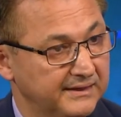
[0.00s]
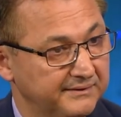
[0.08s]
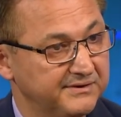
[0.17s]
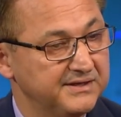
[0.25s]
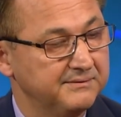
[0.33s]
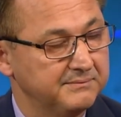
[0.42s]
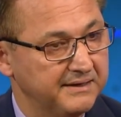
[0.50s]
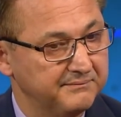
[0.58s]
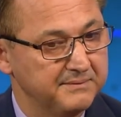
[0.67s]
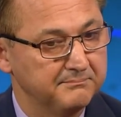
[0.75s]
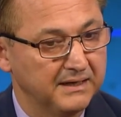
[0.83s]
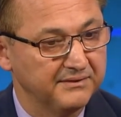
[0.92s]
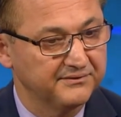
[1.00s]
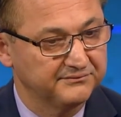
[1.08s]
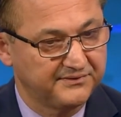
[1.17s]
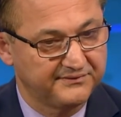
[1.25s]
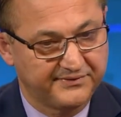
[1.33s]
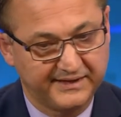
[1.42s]
every month
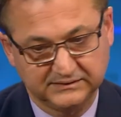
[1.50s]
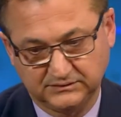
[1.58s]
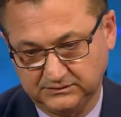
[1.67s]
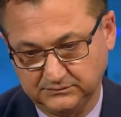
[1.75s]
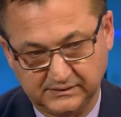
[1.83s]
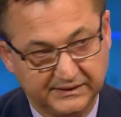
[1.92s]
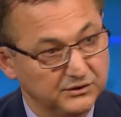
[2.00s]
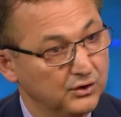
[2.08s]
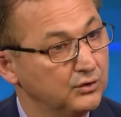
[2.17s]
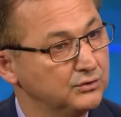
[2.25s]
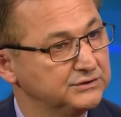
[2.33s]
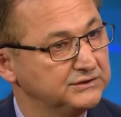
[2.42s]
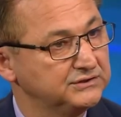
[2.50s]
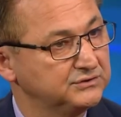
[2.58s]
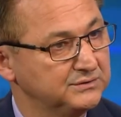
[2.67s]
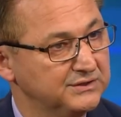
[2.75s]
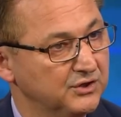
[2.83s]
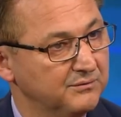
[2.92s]
thanks to technology,
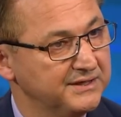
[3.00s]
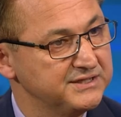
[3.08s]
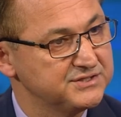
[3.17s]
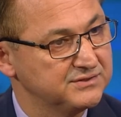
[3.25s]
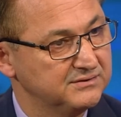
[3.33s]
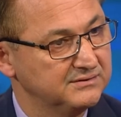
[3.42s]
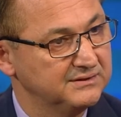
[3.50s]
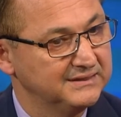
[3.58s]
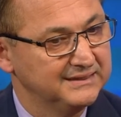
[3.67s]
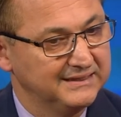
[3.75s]
to innovation,